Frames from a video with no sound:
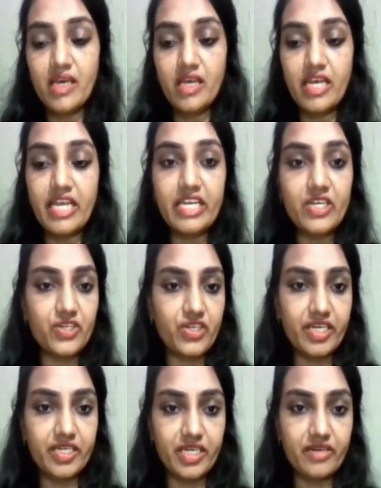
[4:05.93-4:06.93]

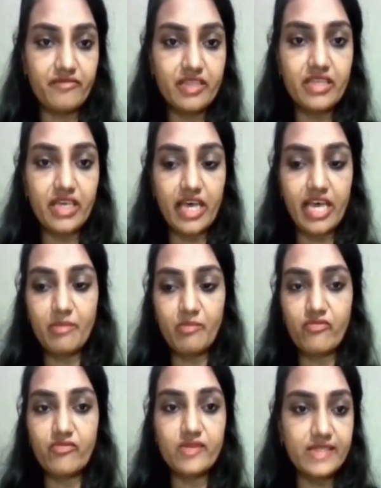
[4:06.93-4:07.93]
initiated with the help of
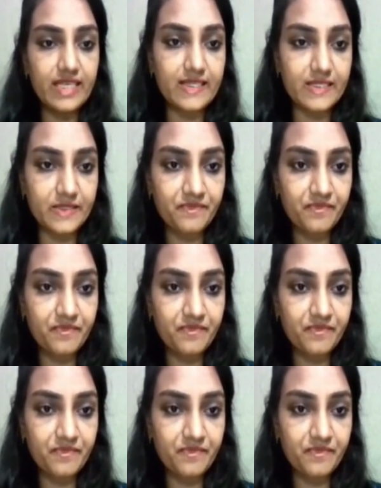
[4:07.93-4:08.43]
a cyst,